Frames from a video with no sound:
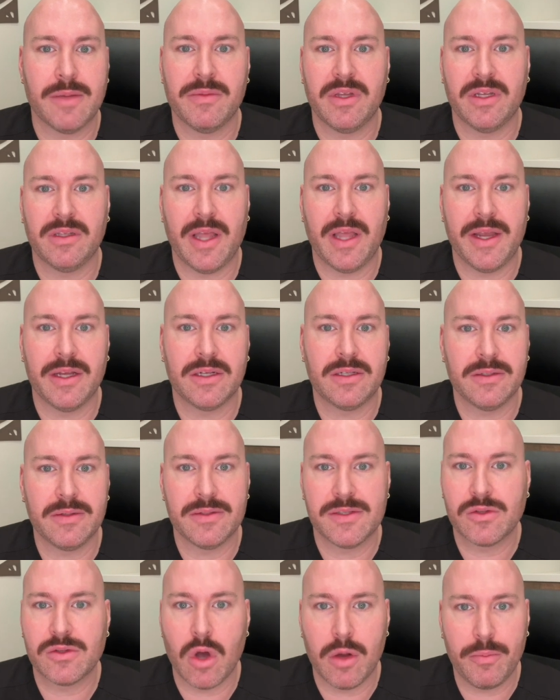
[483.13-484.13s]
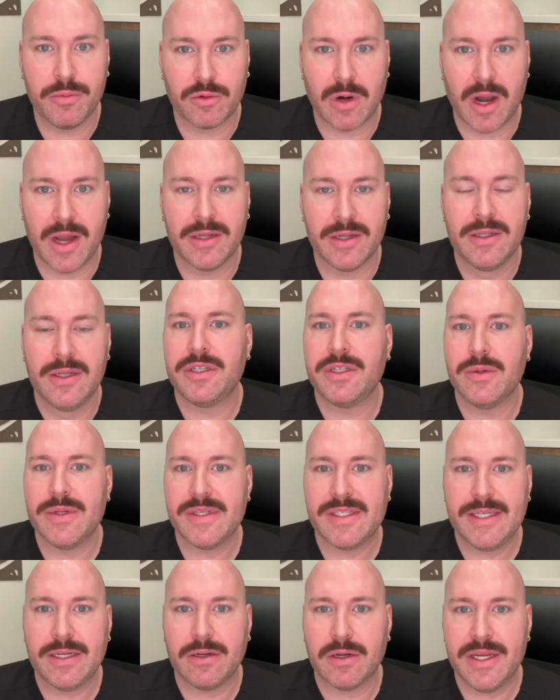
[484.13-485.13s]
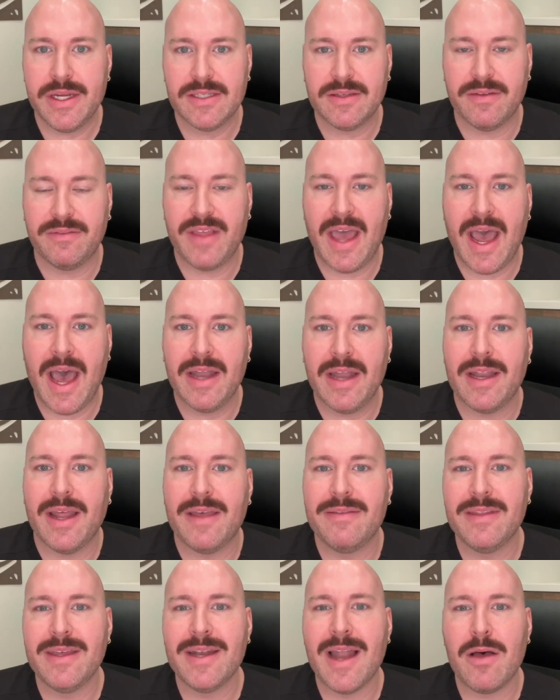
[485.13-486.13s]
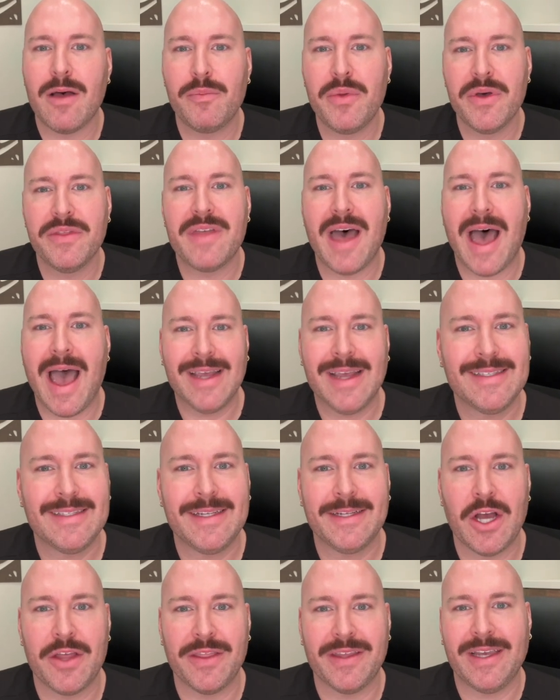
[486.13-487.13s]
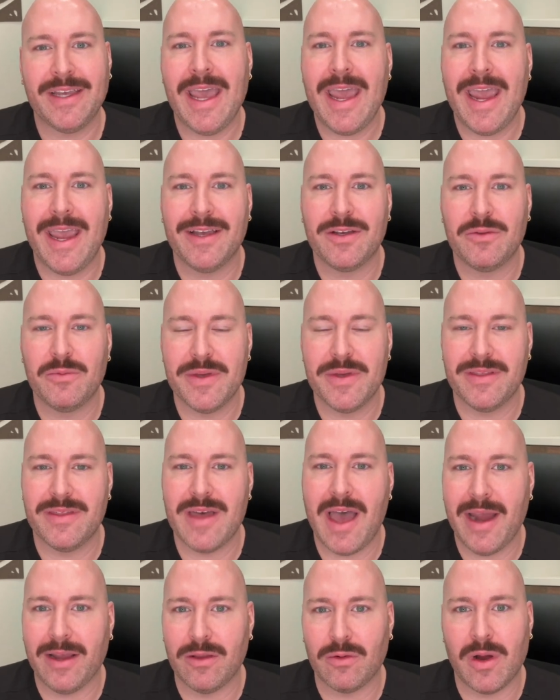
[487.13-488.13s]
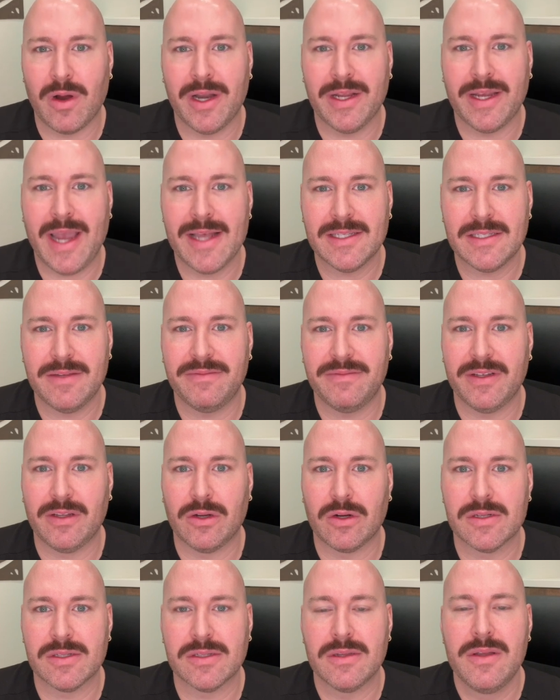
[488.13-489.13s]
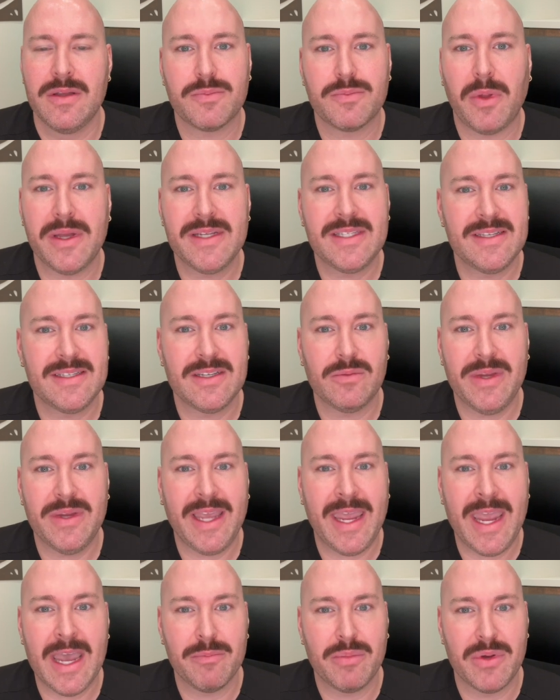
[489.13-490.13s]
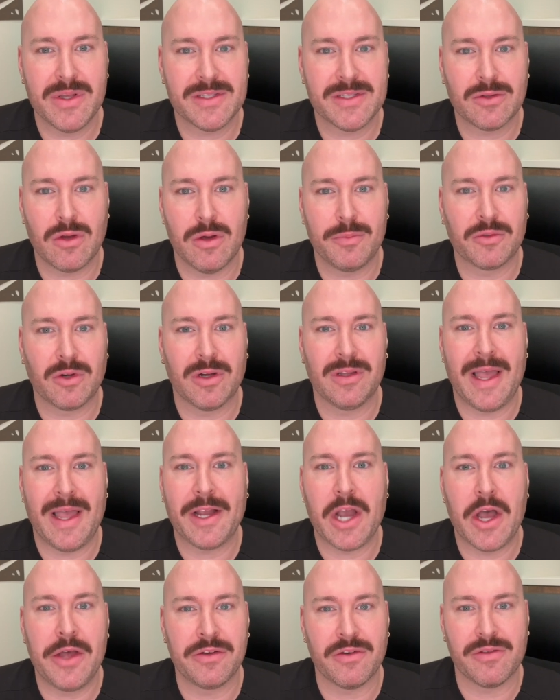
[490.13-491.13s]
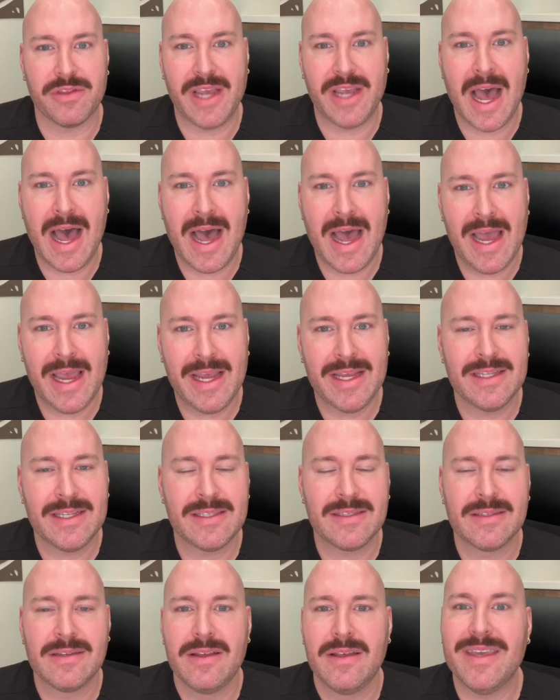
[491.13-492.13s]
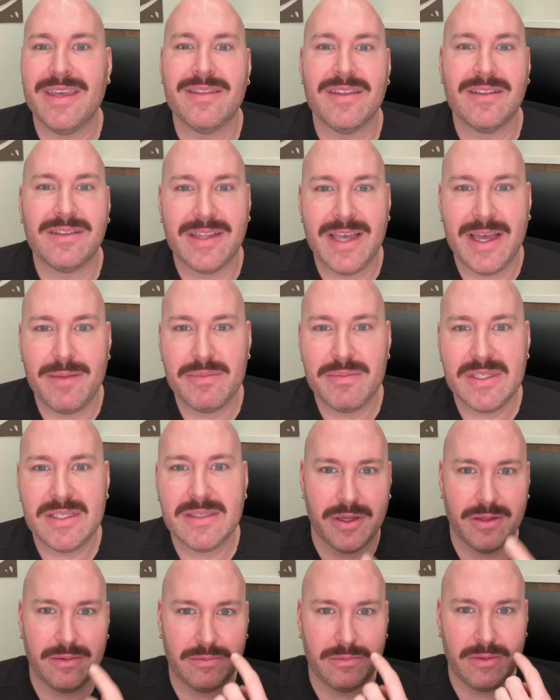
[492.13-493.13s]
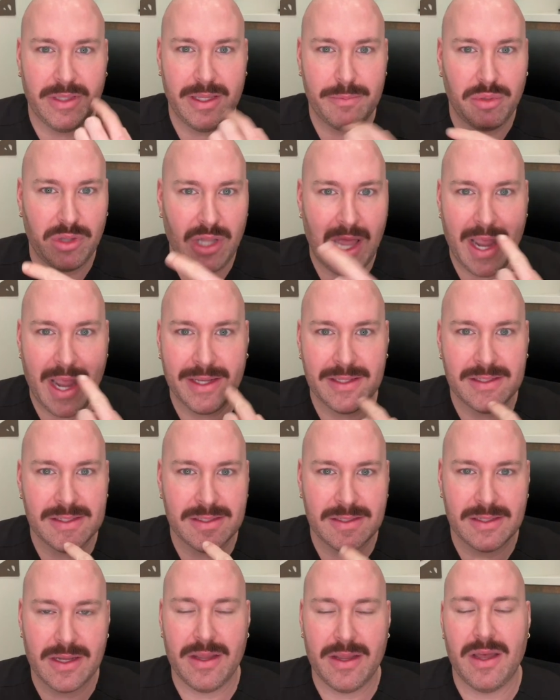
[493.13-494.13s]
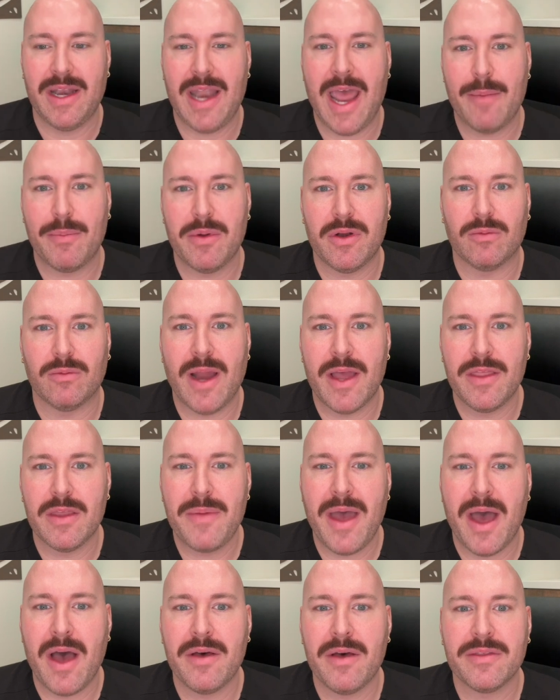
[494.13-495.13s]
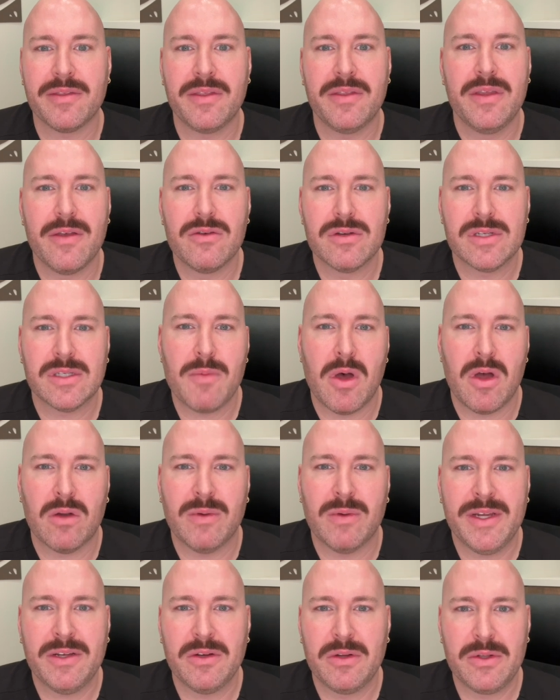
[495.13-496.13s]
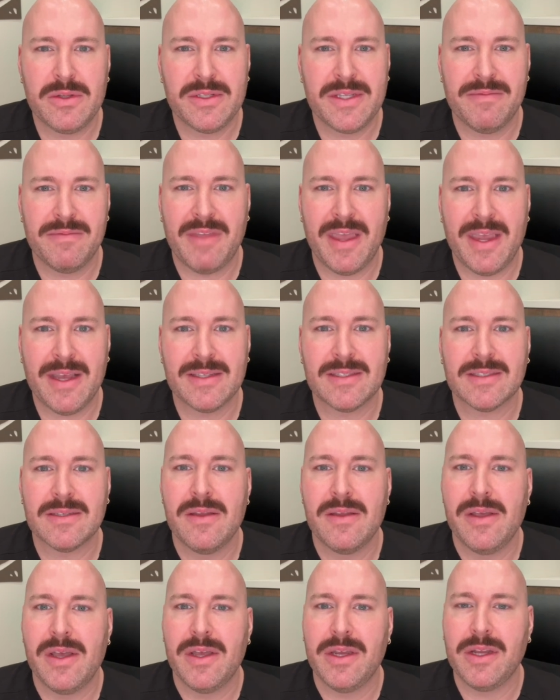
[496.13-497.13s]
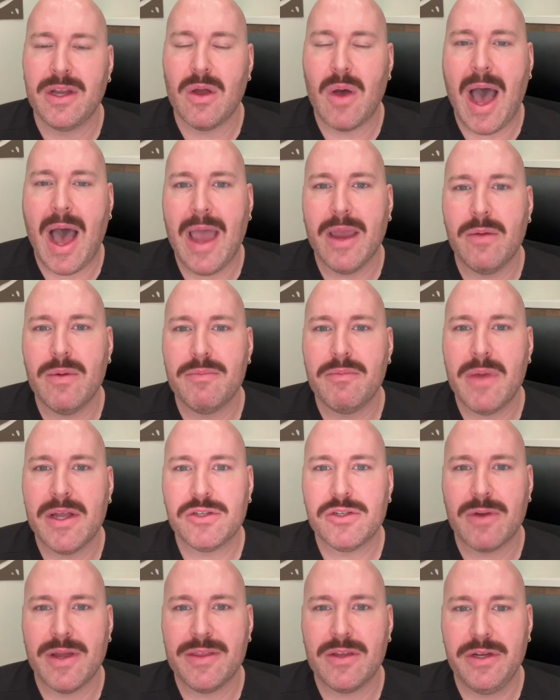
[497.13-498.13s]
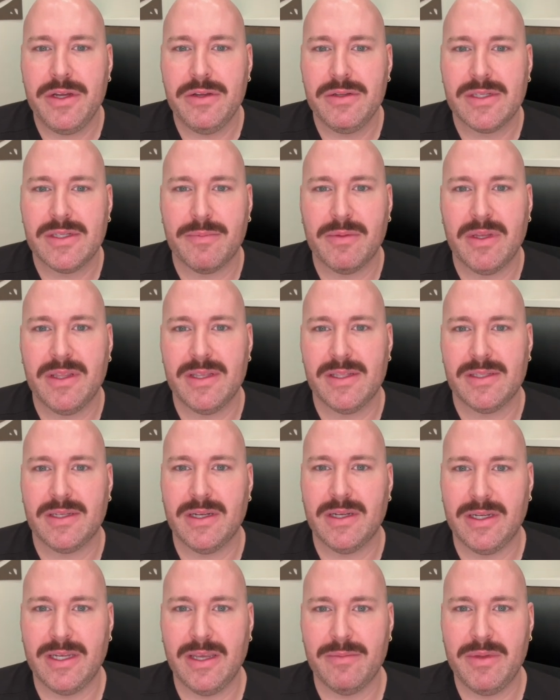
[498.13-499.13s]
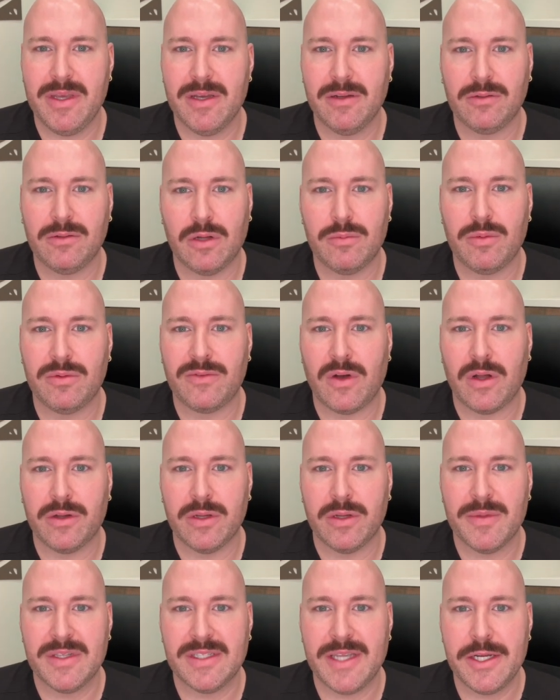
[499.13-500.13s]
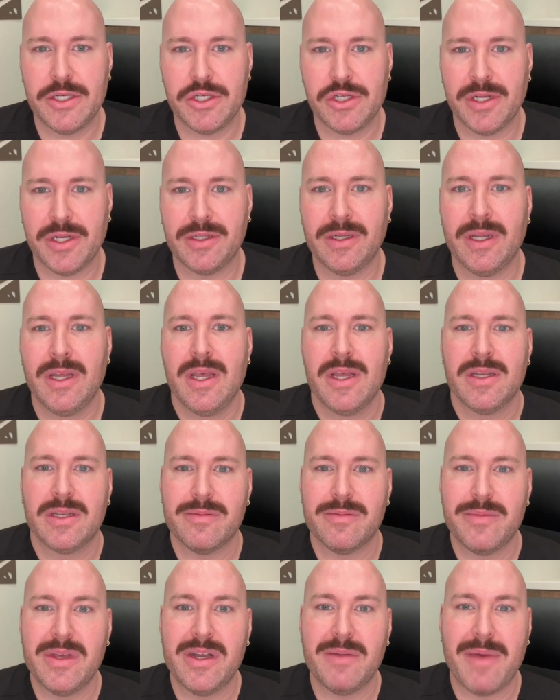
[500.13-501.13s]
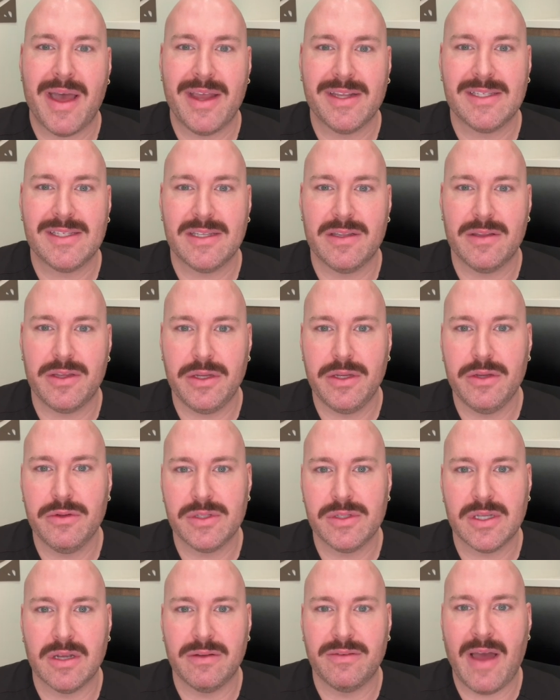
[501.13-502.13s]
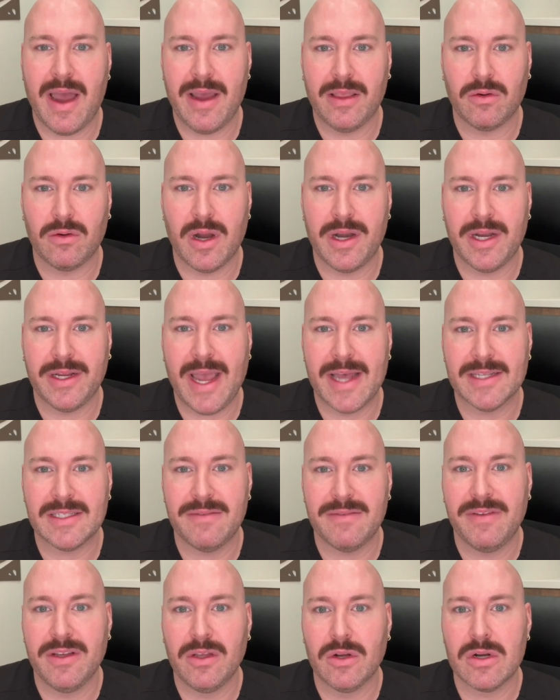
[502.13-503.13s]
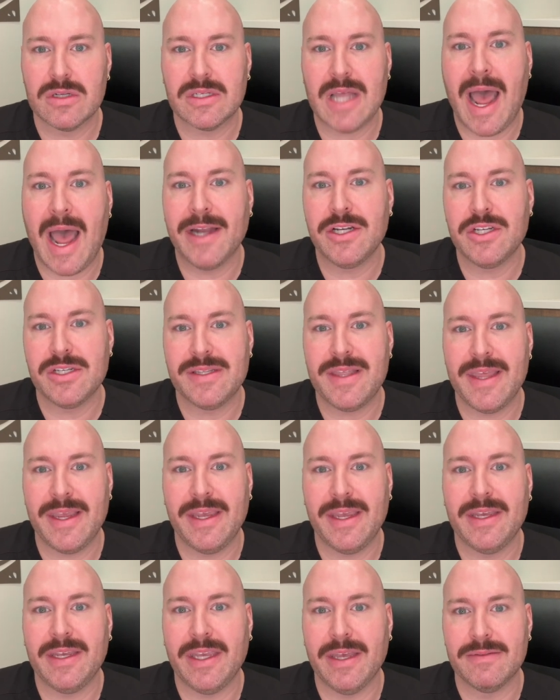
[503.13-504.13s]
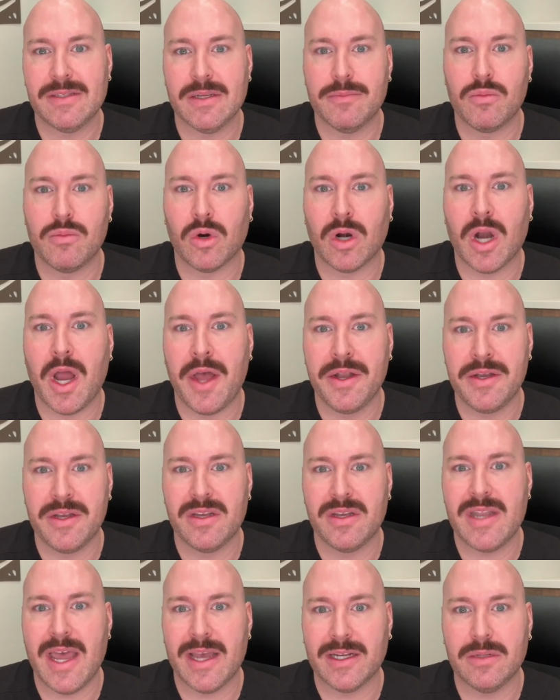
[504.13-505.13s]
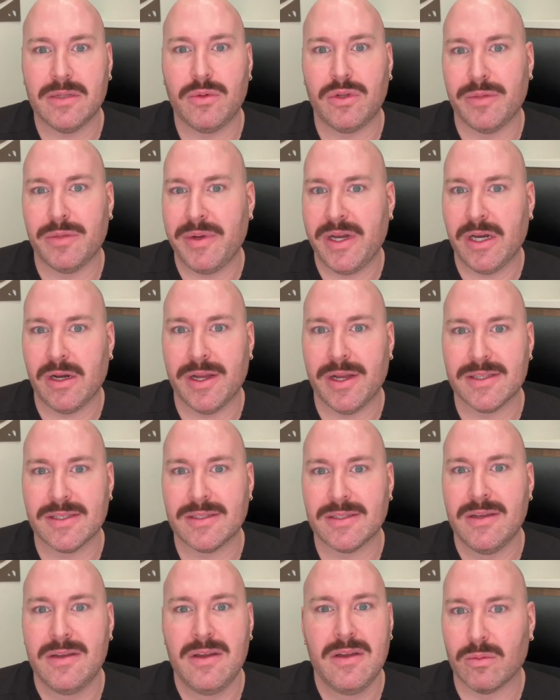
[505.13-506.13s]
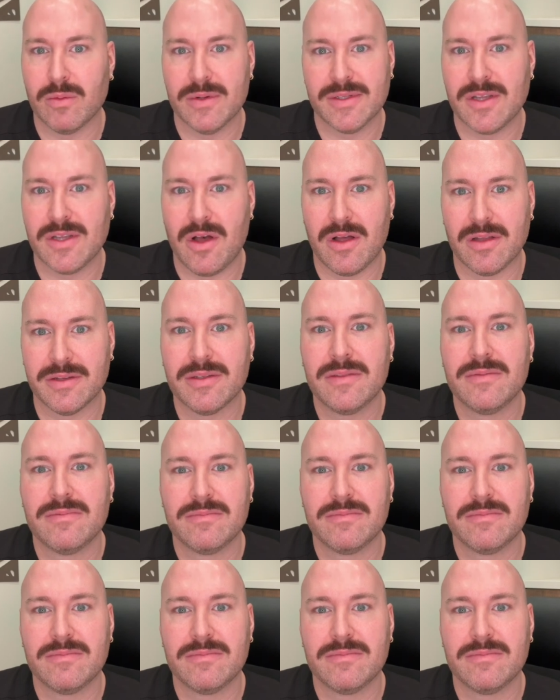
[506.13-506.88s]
something like Sculptra. I'll do a series of that, and then I'll put the icing on the cake with the hyaluronic acid fillers. There's places that we can't put Sculptra, like under the eyes, in the lips, the lip lines that happen around the mouth, other small wrinkles and things. I would much rather use something that's going to give me a global volumization to minimize the use of hyaluronic acid fillers. I just think it gives a more undetectable appearance or result.